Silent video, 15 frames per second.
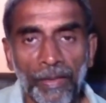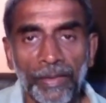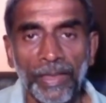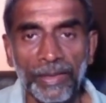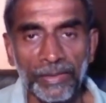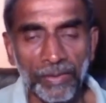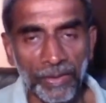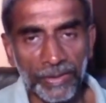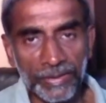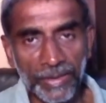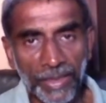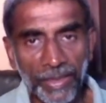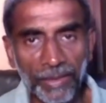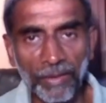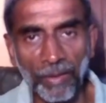that is not the
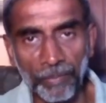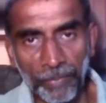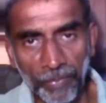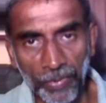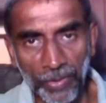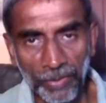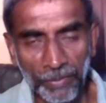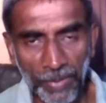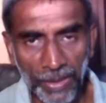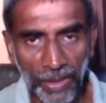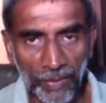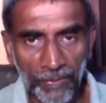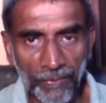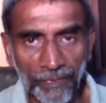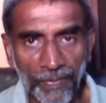genetic component, but
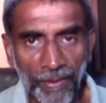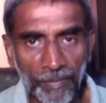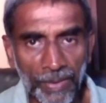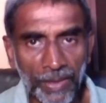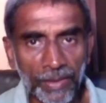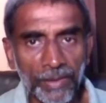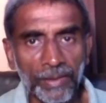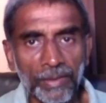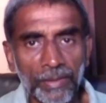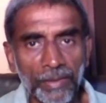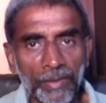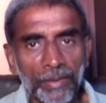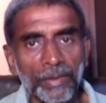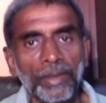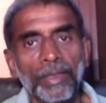how the family
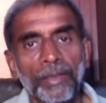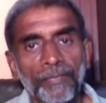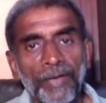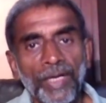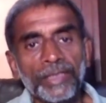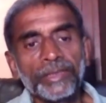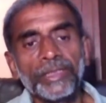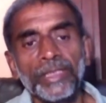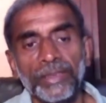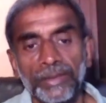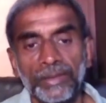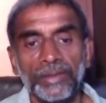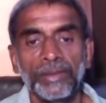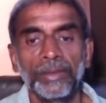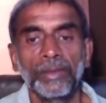
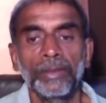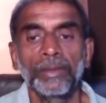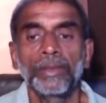functions.